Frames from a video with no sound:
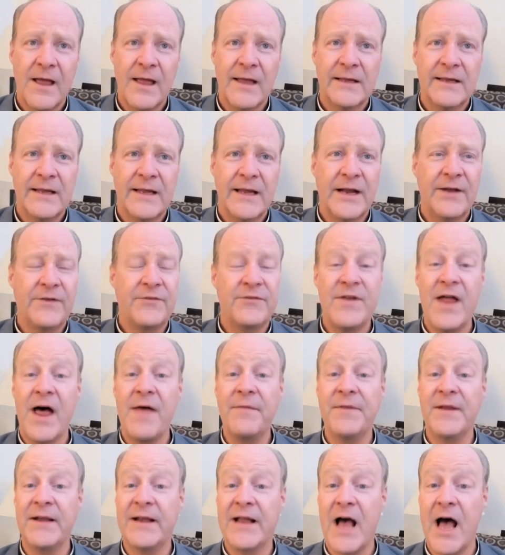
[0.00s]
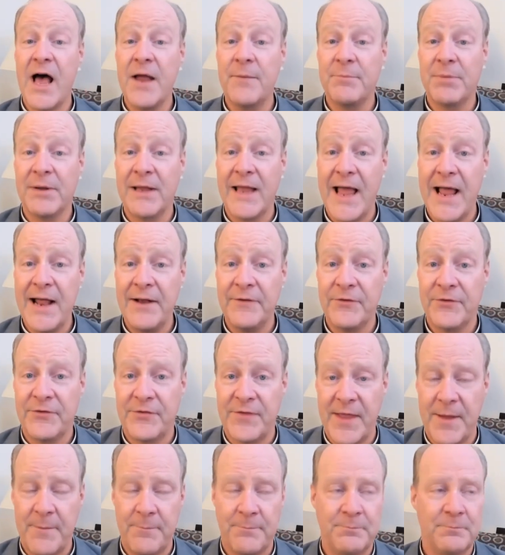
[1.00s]
It's not that God plans
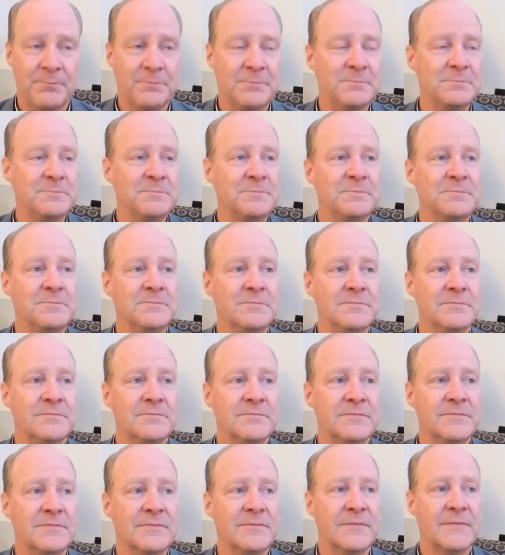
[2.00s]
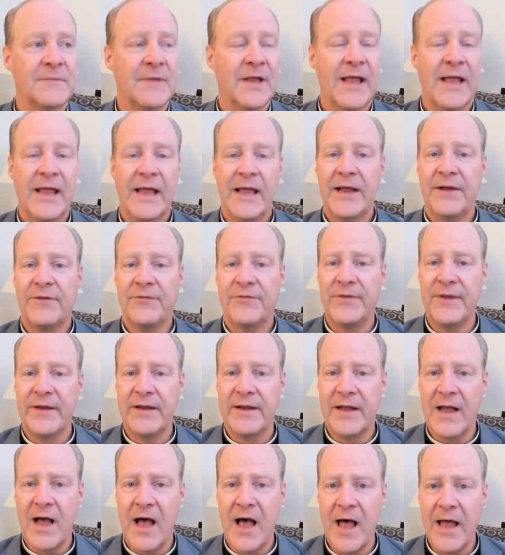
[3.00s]
them. It's that
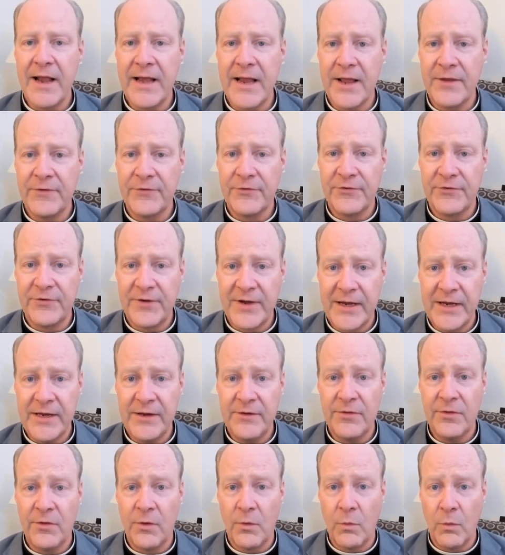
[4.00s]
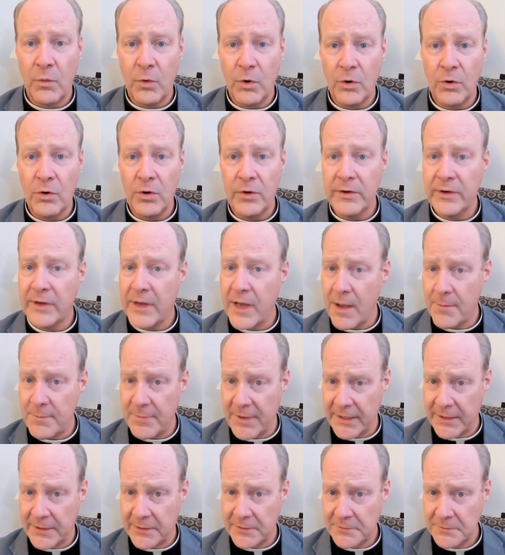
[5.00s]
God has seen the world
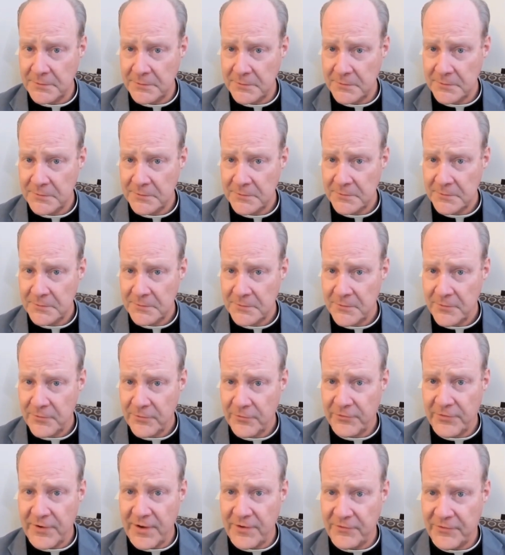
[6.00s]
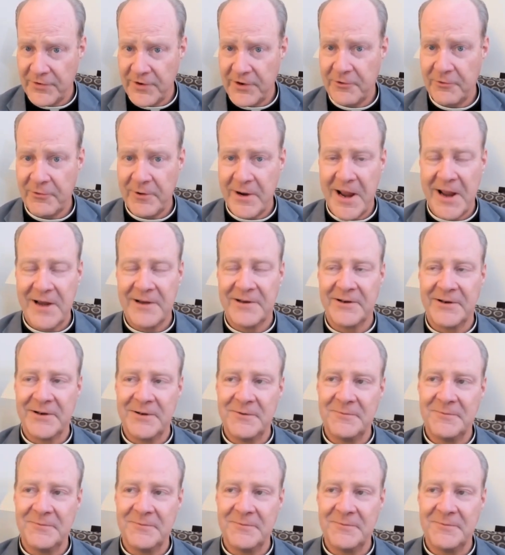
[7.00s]
coming since he created it.